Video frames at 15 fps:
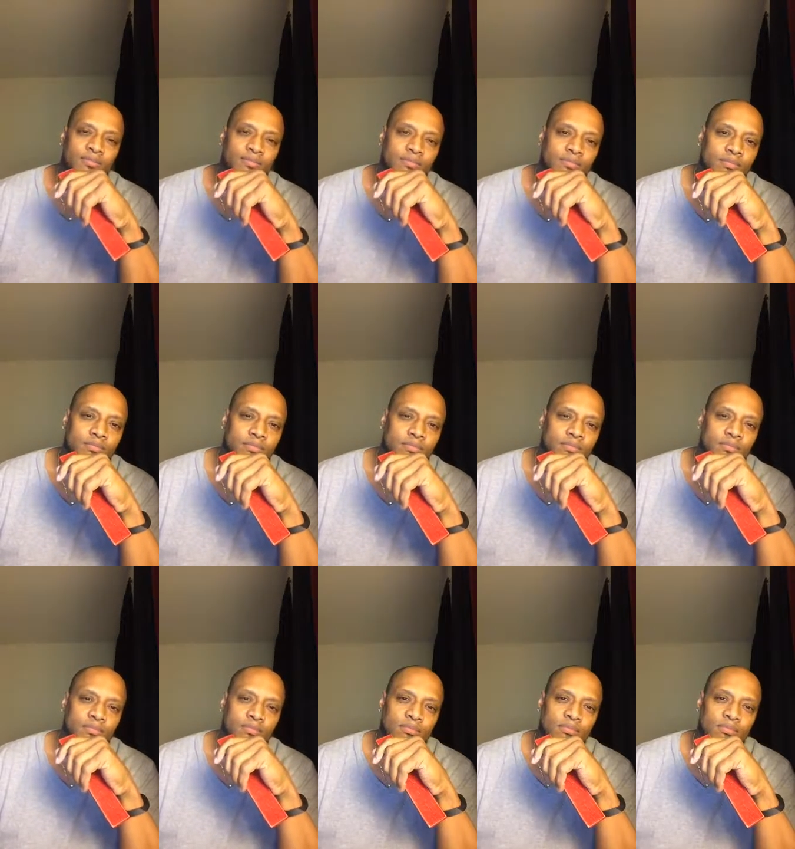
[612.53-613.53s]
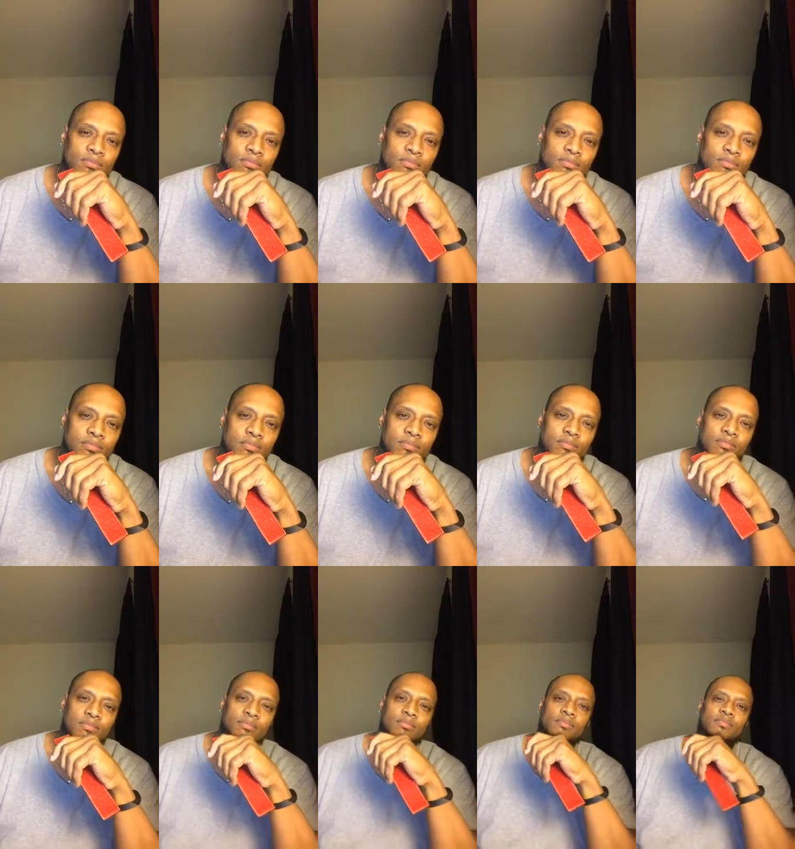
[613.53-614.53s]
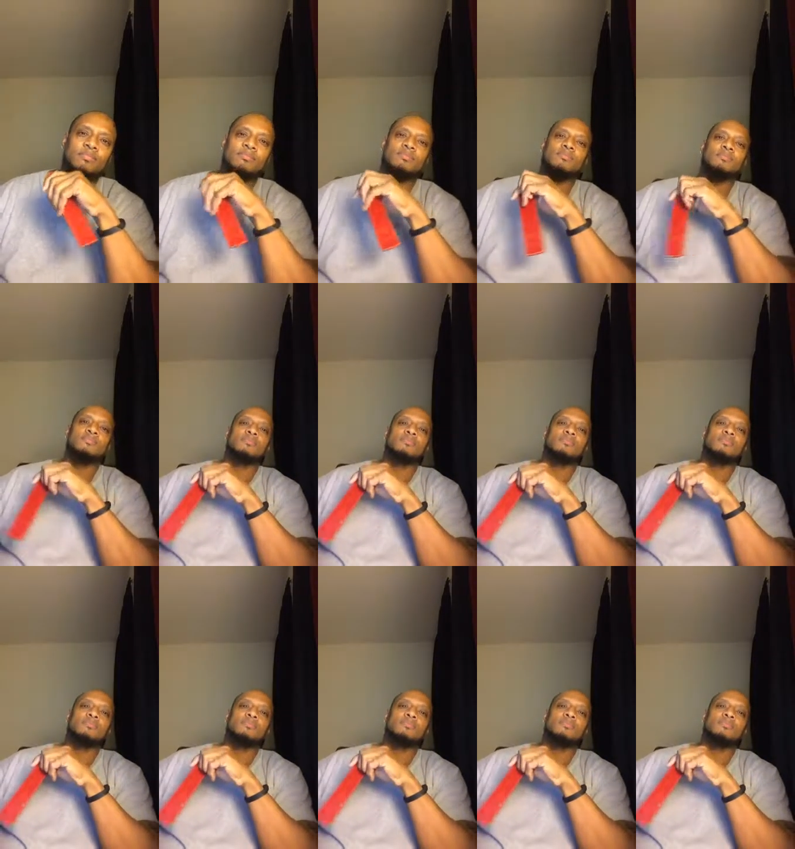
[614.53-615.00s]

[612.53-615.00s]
Nothing is said.